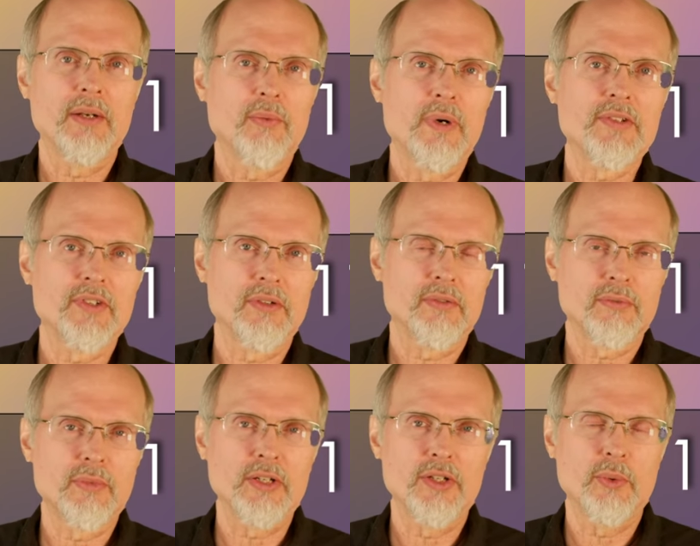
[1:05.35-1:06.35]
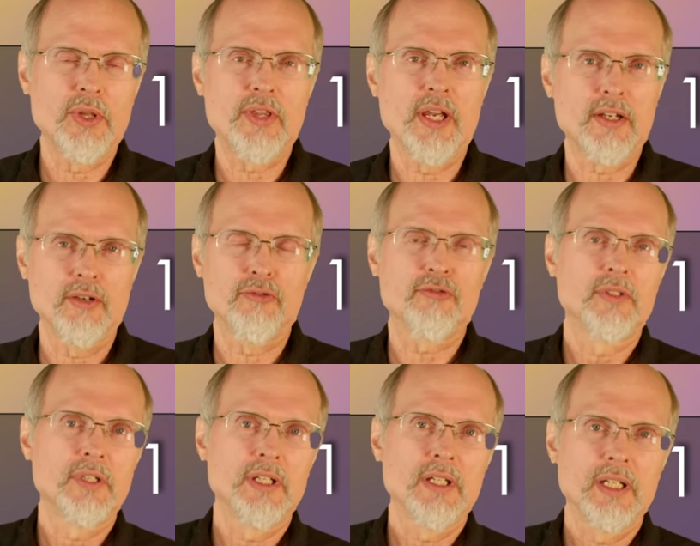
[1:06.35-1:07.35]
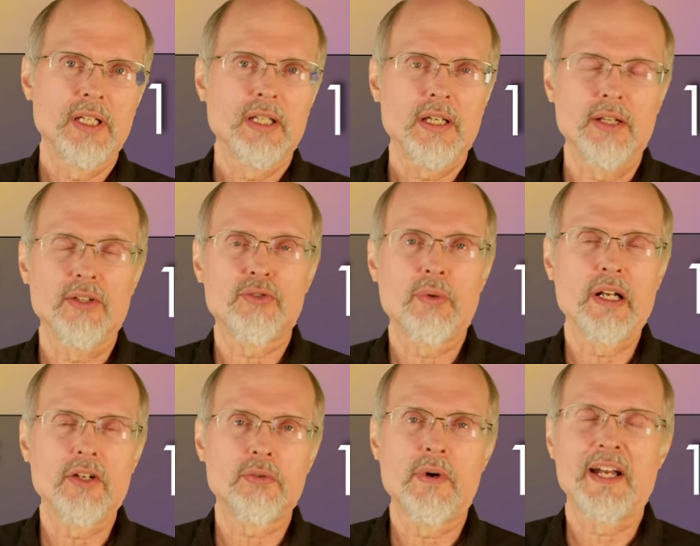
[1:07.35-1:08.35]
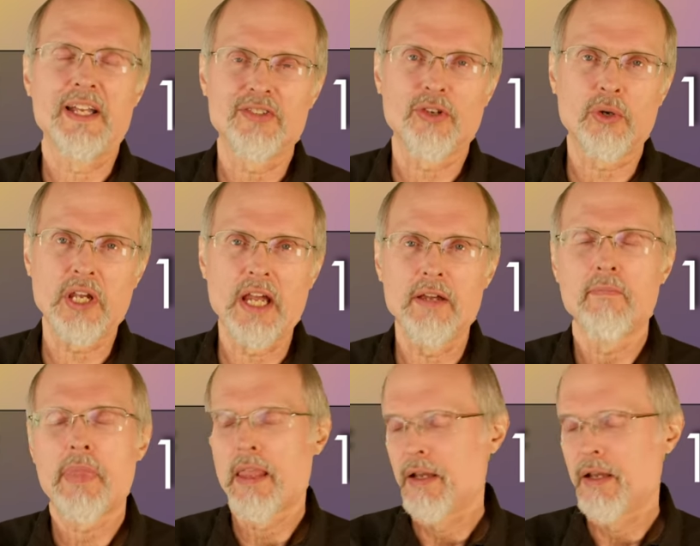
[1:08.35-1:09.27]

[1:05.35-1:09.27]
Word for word: It wasn't what you would think of in the 2020s, okay?